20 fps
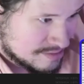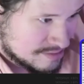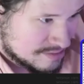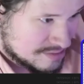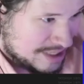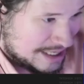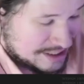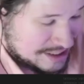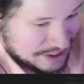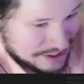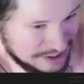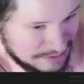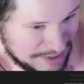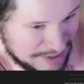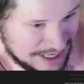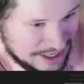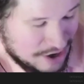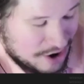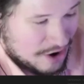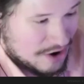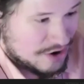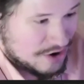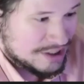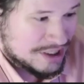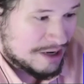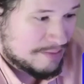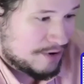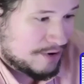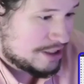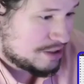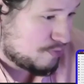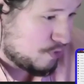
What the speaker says: that does make it harder at that price point.